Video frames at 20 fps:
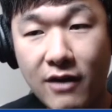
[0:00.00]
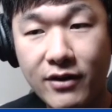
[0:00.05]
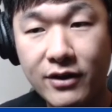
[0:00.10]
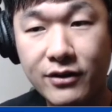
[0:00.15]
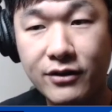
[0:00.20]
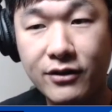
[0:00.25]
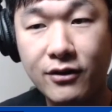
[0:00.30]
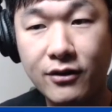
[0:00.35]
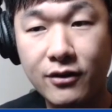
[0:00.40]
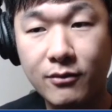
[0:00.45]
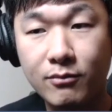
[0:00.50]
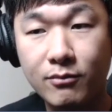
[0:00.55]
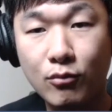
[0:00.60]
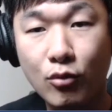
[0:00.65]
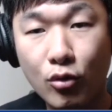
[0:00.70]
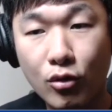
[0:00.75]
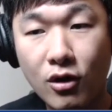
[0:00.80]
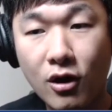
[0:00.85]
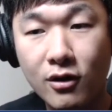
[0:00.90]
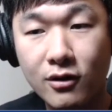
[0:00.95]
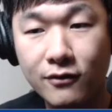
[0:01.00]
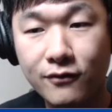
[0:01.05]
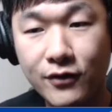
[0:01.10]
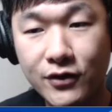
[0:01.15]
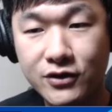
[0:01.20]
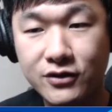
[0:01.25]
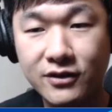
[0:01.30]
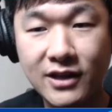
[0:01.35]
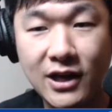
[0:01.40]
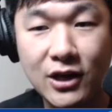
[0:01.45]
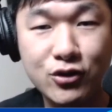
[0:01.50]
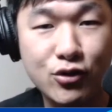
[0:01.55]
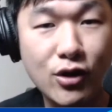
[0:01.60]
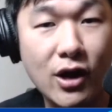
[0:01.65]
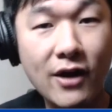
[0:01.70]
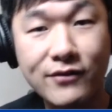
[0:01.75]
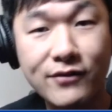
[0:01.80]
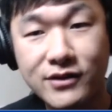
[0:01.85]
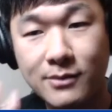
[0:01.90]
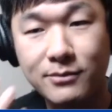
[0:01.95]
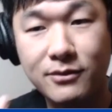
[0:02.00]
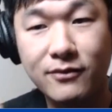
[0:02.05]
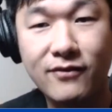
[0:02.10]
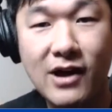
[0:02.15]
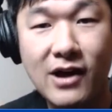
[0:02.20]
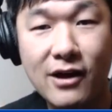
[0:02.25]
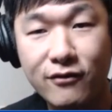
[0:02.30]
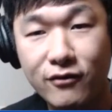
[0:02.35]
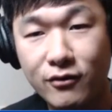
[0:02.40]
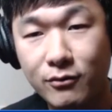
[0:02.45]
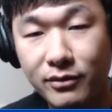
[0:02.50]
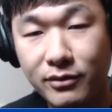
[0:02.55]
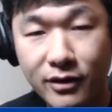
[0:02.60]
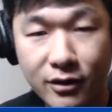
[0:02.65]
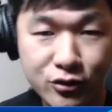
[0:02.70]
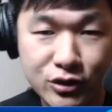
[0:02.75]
and the more artificially that drives up the value of the player,